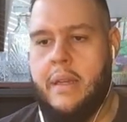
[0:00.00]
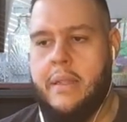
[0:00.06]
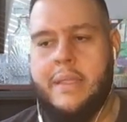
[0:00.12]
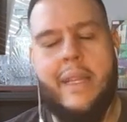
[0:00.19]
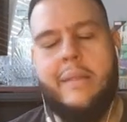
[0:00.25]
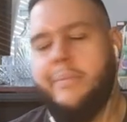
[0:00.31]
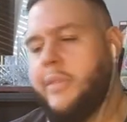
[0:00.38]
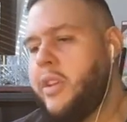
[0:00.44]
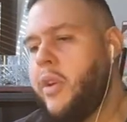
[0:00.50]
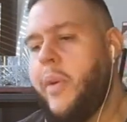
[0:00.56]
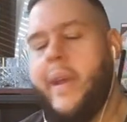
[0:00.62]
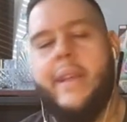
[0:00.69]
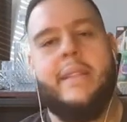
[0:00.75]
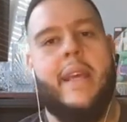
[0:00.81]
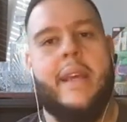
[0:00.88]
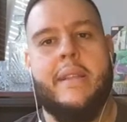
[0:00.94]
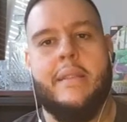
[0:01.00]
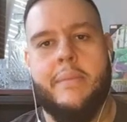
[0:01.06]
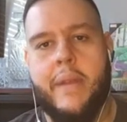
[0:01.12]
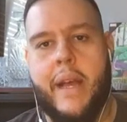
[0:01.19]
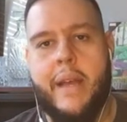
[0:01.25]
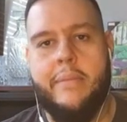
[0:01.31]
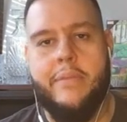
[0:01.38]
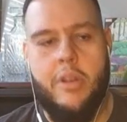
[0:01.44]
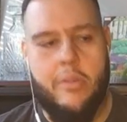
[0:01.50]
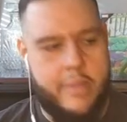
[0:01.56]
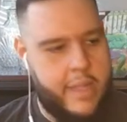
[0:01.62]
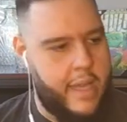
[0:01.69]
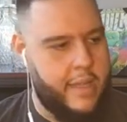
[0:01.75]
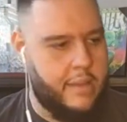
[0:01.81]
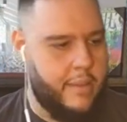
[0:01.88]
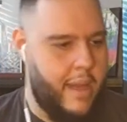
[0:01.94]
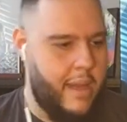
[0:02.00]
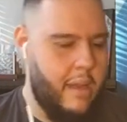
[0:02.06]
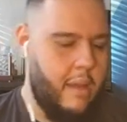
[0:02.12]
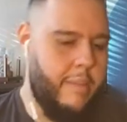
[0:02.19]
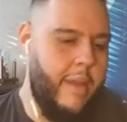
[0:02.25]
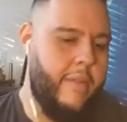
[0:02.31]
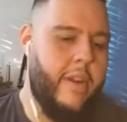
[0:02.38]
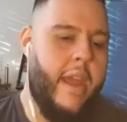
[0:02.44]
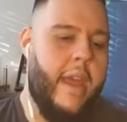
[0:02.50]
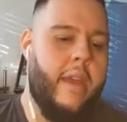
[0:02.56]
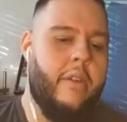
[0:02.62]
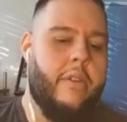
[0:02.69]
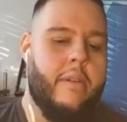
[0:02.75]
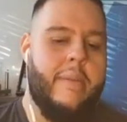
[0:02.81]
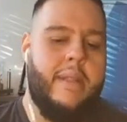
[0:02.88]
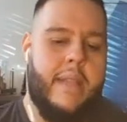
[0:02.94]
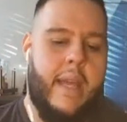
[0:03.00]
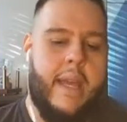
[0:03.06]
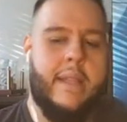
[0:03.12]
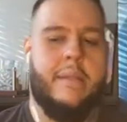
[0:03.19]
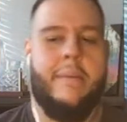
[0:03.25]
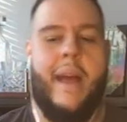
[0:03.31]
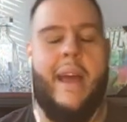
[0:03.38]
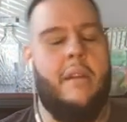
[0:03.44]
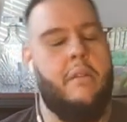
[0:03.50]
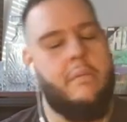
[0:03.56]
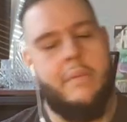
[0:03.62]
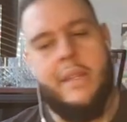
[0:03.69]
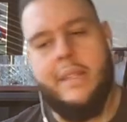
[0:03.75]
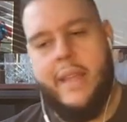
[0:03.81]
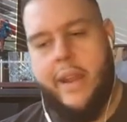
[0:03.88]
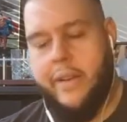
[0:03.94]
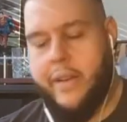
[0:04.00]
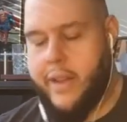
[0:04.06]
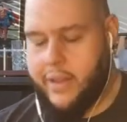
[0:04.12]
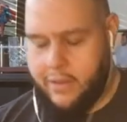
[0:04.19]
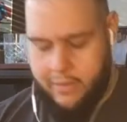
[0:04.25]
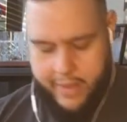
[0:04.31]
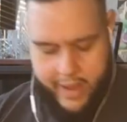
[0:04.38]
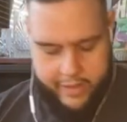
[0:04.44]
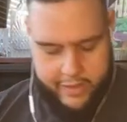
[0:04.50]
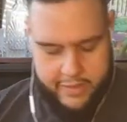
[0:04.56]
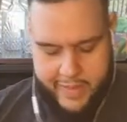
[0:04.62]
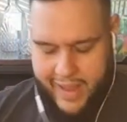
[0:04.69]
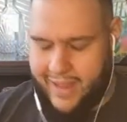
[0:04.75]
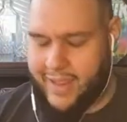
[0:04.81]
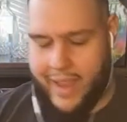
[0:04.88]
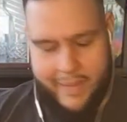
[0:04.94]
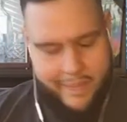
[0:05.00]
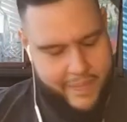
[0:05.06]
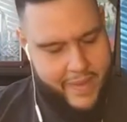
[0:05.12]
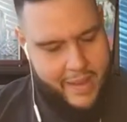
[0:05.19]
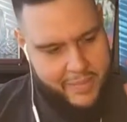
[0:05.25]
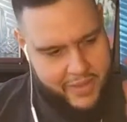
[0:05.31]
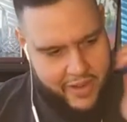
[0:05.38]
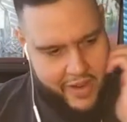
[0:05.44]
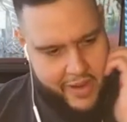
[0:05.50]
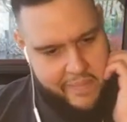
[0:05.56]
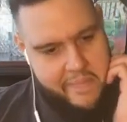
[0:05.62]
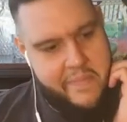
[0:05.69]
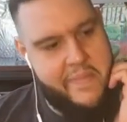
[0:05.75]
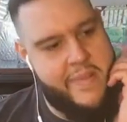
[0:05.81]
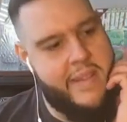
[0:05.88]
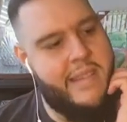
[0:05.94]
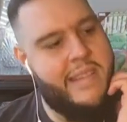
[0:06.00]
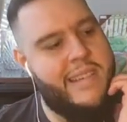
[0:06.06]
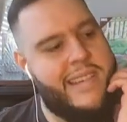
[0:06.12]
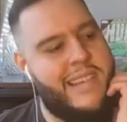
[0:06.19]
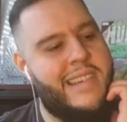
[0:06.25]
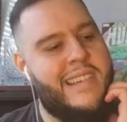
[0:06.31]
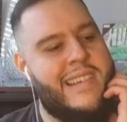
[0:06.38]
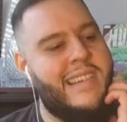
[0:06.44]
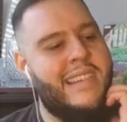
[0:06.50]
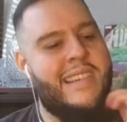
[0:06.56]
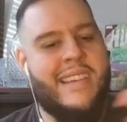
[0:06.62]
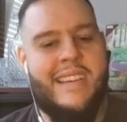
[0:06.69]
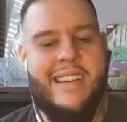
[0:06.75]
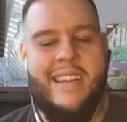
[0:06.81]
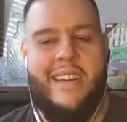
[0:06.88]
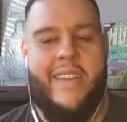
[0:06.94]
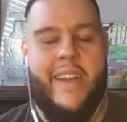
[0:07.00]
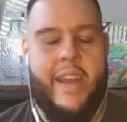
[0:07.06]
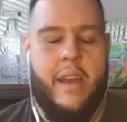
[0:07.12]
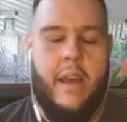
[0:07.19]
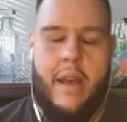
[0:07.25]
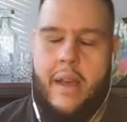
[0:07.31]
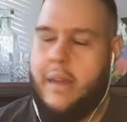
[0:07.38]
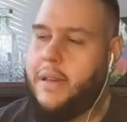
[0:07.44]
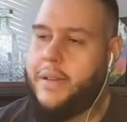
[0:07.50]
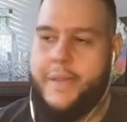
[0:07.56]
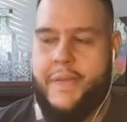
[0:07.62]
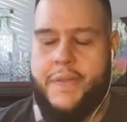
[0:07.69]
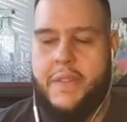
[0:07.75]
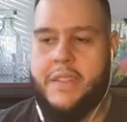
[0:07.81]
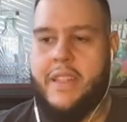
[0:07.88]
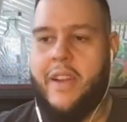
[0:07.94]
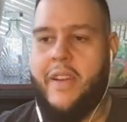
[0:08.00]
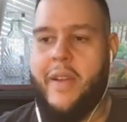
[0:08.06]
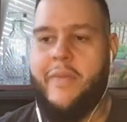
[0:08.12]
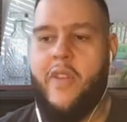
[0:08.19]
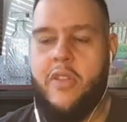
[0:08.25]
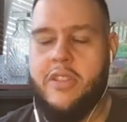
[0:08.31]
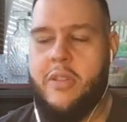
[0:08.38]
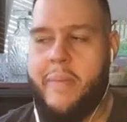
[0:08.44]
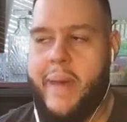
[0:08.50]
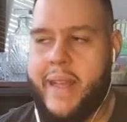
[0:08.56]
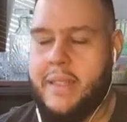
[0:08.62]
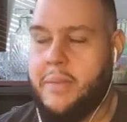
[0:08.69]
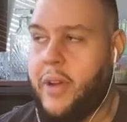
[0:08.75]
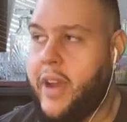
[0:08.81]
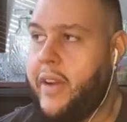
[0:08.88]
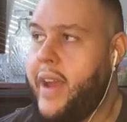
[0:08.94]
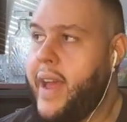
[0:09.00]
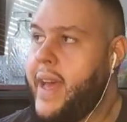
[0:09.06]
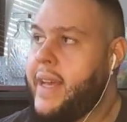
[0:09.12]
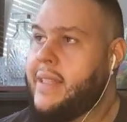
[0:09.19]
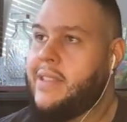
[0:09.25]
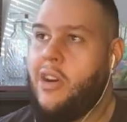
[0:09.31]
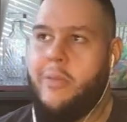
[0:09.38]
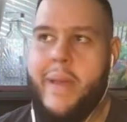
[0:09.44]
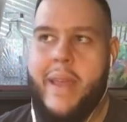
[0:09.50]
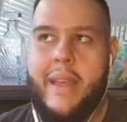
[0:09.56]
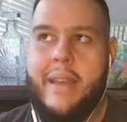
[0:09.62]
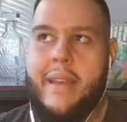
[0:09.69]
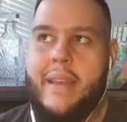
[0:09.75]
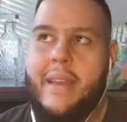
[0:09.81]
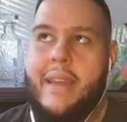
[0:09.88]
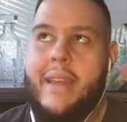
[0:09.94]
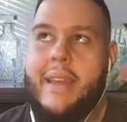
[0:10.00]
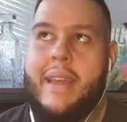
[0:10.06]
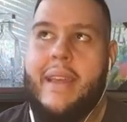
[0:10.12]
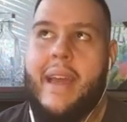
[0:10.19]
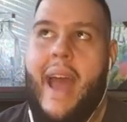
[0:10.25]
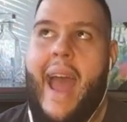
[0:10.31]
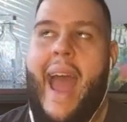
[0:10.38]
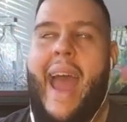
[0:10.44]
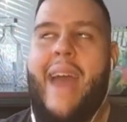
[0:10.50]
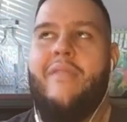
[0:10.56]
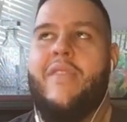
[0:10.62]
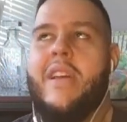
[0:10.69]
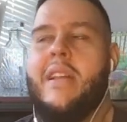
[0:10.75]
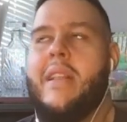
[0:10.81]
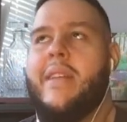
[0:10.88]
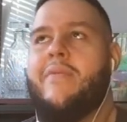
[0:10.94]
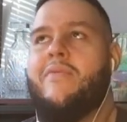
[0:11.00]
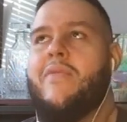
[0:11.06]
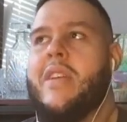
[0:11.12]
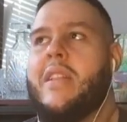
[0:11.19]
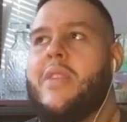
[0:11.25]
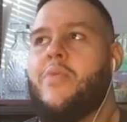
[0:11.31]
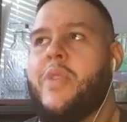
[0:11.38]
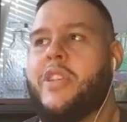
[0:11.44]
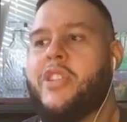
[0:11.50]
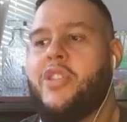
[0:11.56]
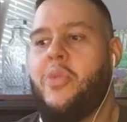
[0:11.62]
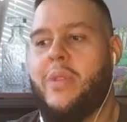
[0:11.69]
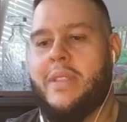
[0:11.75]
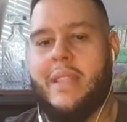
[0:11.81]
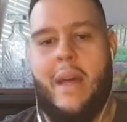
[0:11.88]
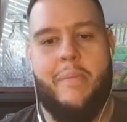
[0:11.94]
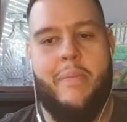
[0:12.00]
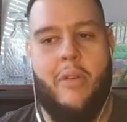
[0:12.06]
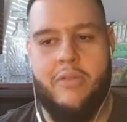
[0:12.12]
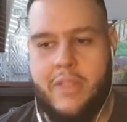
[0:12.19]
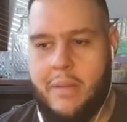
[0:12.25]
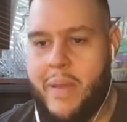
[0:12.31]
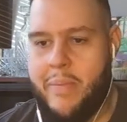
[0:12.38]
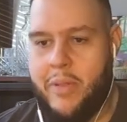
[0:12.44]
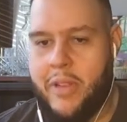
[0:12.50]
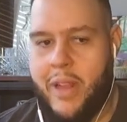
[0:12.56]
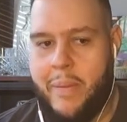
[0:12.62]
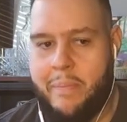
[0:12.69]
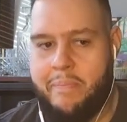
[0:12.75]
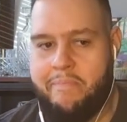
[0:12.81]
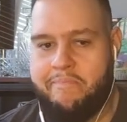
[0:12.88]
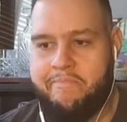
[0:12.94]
It's like, he's a handsome guy. Tobi's a handsome guy. I'm not going to hate him. He's a handsome guy. His haircut bothers me. Okay, I'm sorry. All right. Sorry. Focus on basketball here. Tobi, I really, really wish you would stop posting people up.